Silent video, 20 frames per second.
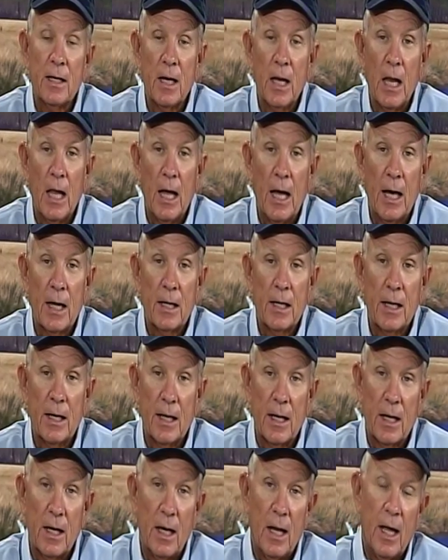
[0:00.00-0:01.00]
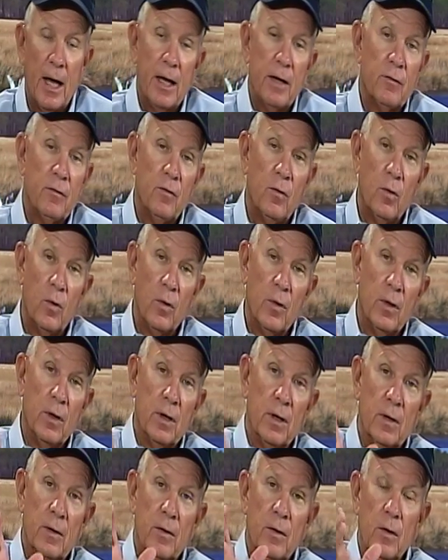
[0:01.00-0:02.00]
a lot, and I like for
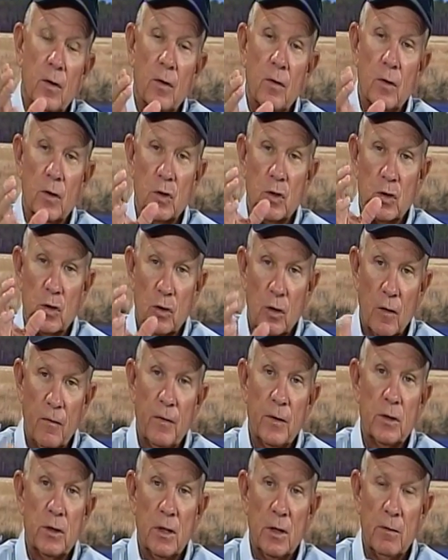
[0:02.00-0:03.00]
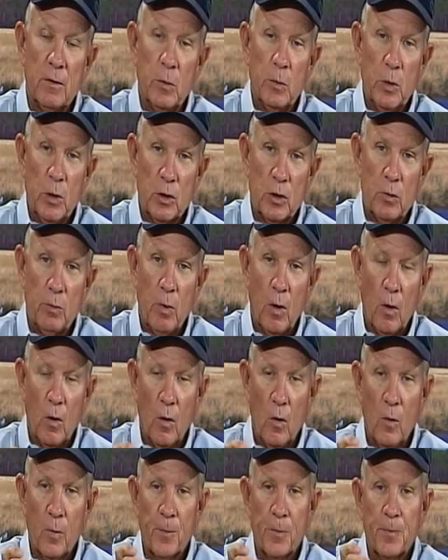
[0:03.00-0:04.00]
the surface of the push
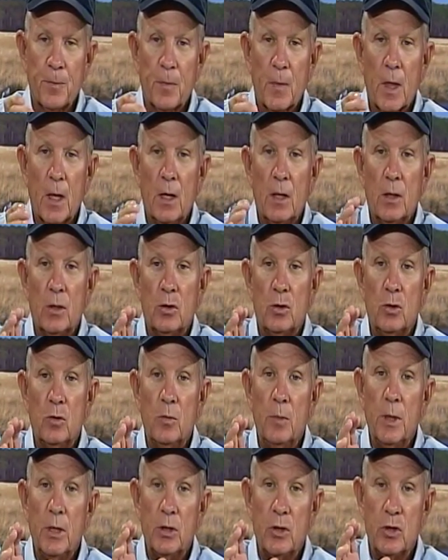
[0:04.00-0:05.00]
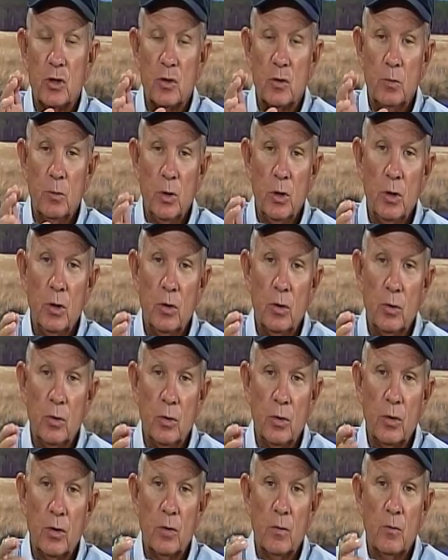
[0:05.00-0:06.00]
pole to be
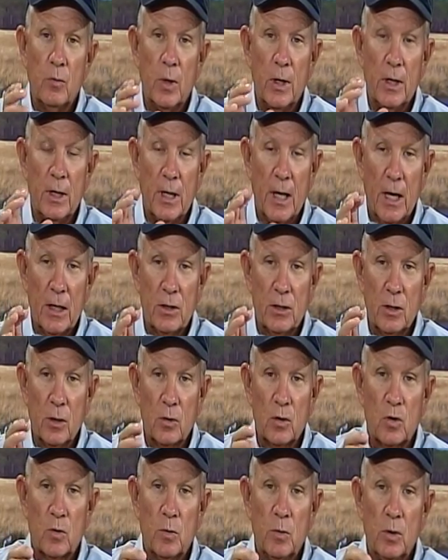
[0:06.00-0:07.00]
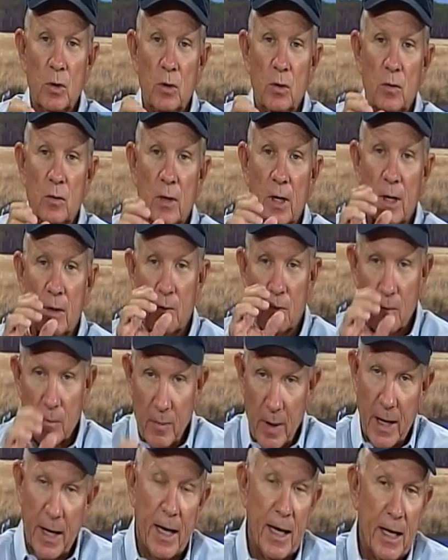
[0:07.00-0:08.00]
smooth, but not so smooth that
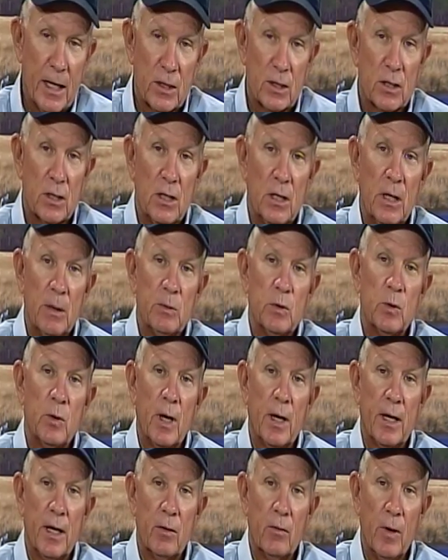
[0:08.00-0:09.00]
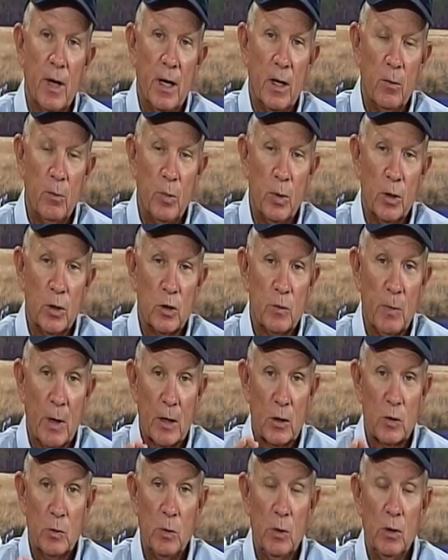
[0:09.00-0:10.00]
my hand slips when I get ready to push. By
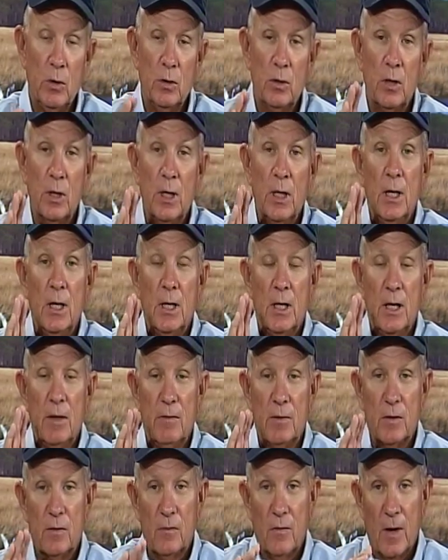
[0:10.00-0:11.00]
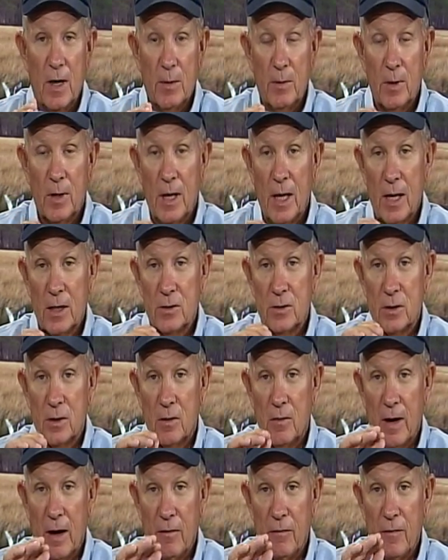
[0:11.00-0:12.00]
smooth, if it's fiberglass or
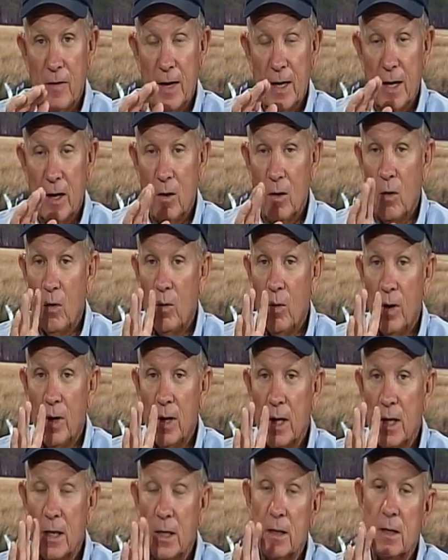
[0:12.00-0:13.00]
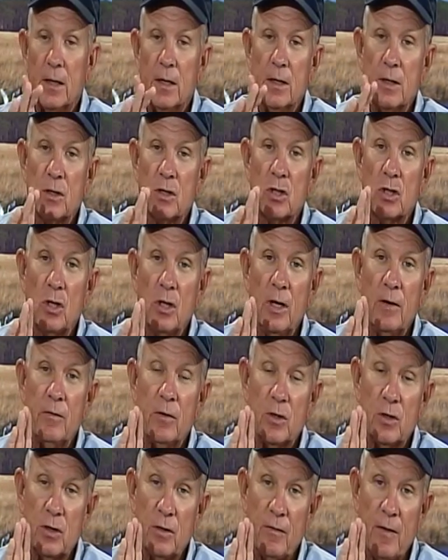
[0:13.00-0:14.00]
graphite, I don't want any
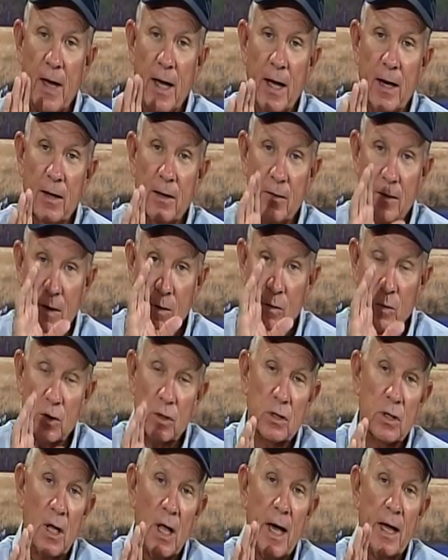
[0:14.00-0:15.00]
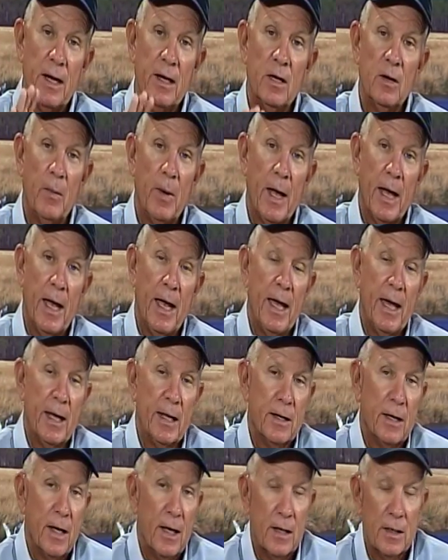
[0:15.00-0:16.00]
slivers of that would slide into my
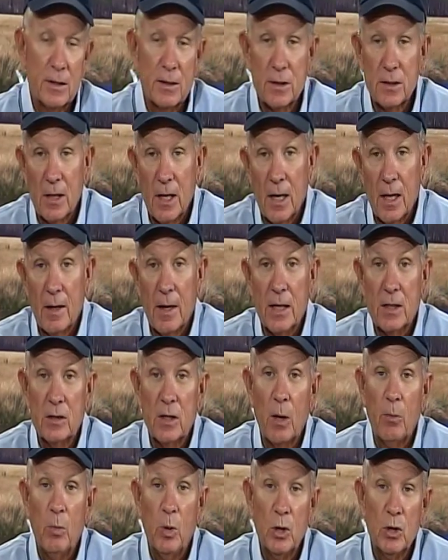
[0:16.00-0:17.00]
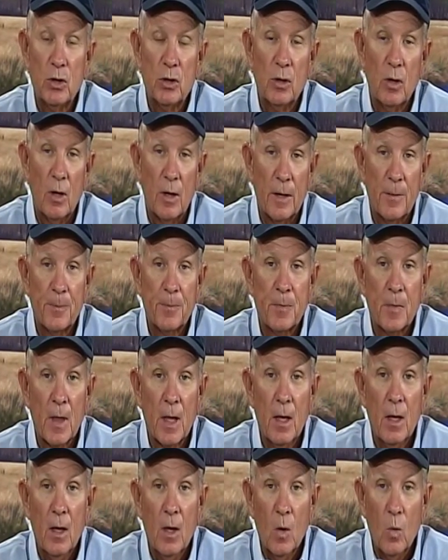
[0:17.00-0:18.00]
hand as I pushed on it.
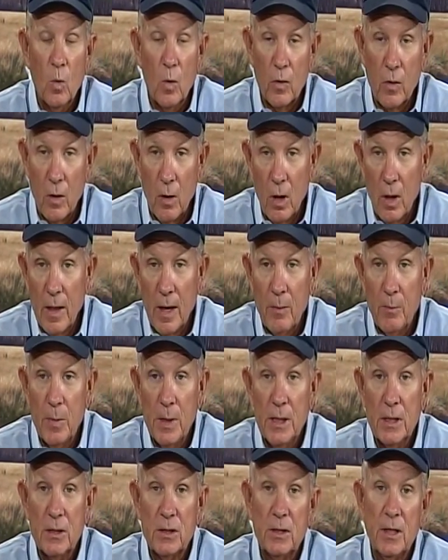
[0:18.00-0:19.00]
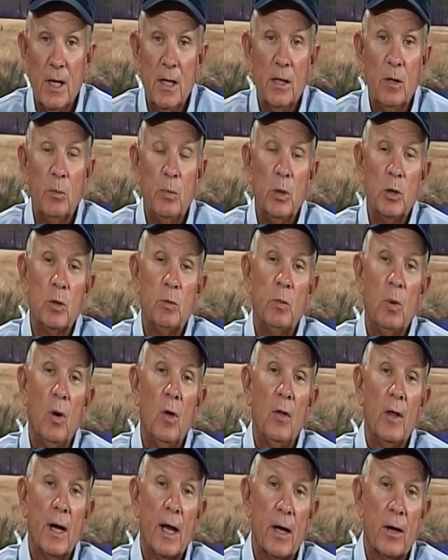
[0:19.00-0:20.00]
With all that being said, the push
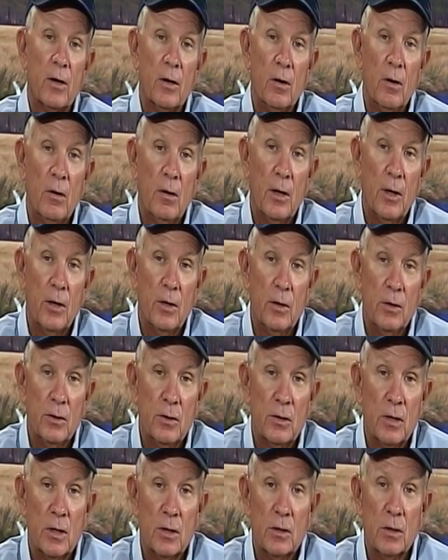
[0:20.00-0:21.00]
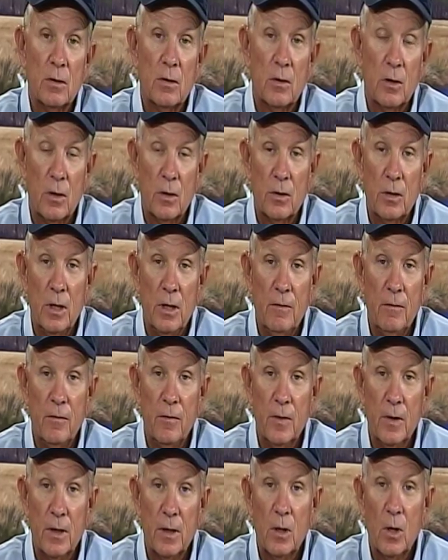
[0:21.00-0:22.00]
pole that I currently use is a
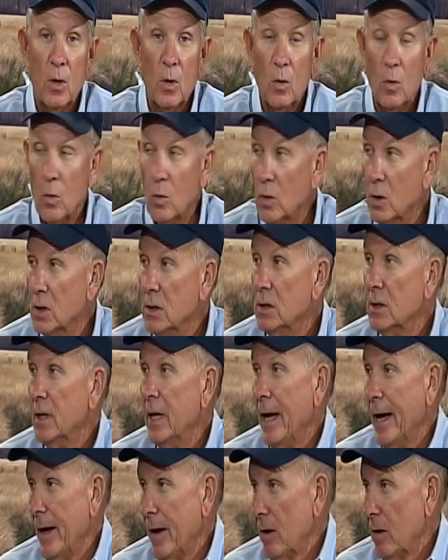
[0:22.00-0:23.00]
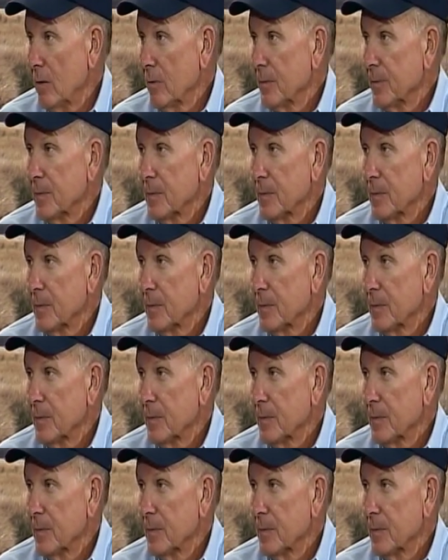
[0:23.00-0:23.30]
13-foot wooden dowel